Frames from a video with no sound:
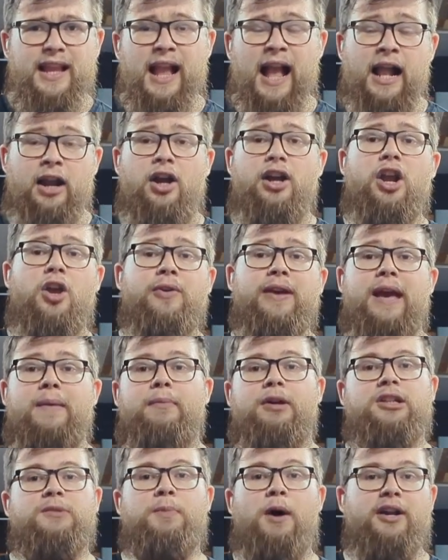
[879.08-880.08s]
And I don't get
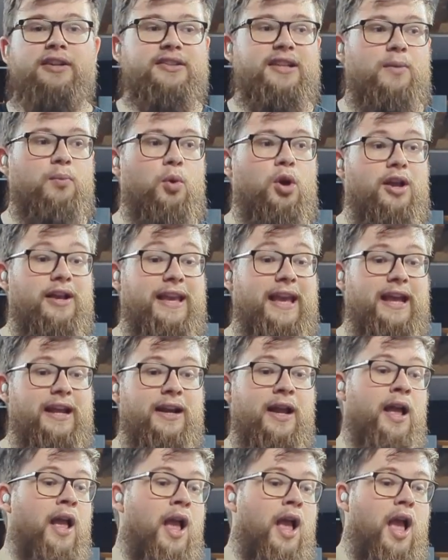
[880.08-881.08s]
much bicep work
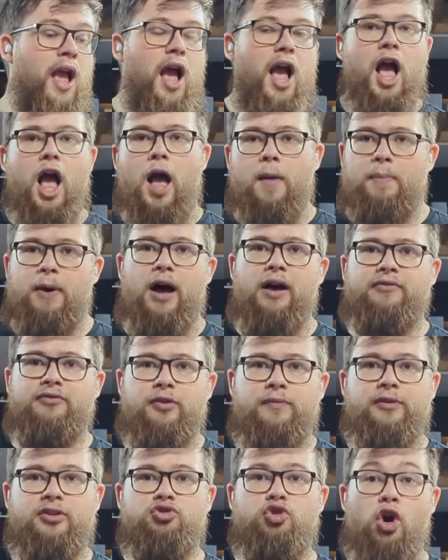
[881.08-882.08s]
in apart
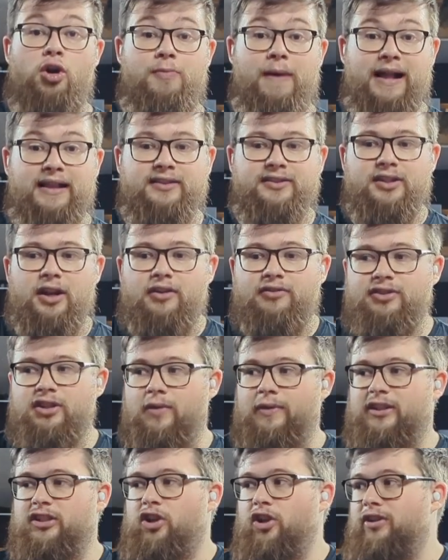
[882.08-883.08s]
from the strongman stuff,
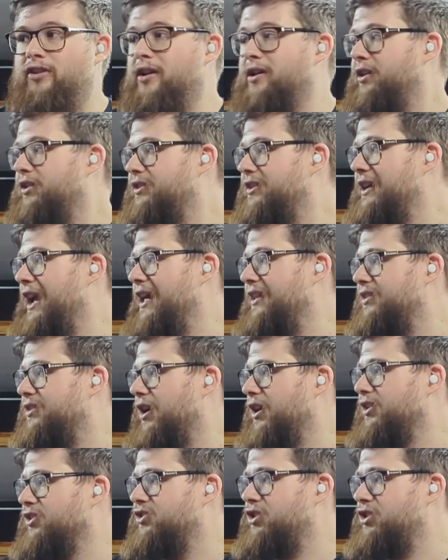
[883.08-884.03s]
so it's good to get done.